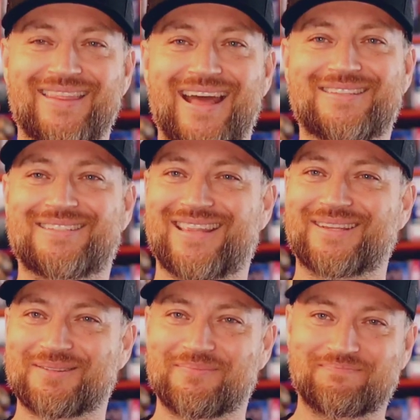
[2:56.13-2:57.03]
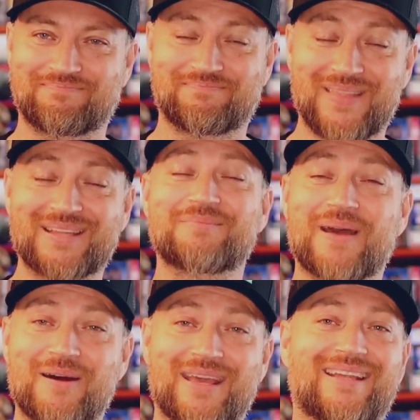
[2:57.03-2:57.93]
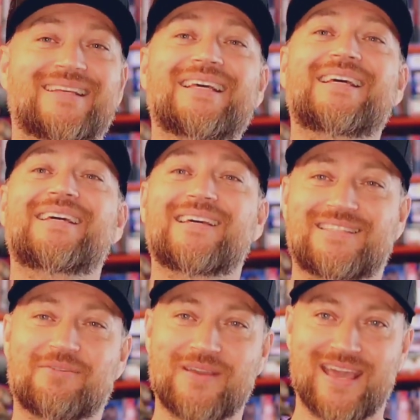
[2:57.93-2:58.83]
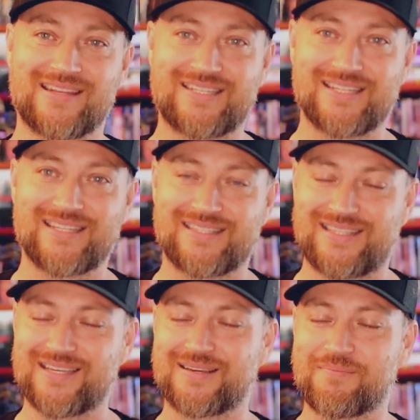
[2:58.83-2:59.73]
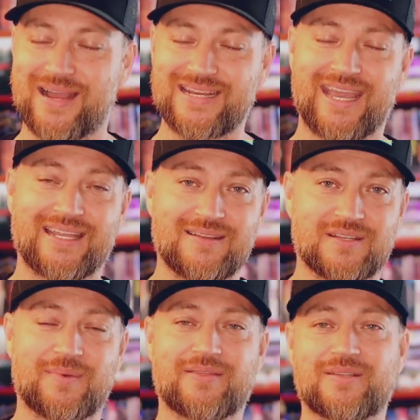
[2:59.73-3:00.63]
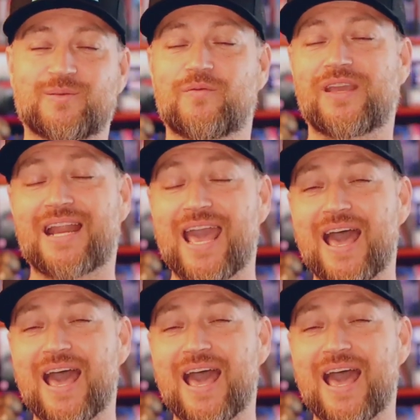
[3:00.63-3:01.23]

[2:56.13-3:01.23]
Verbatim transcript: and that's that's a that's about it until we get into the my negatives about this movie and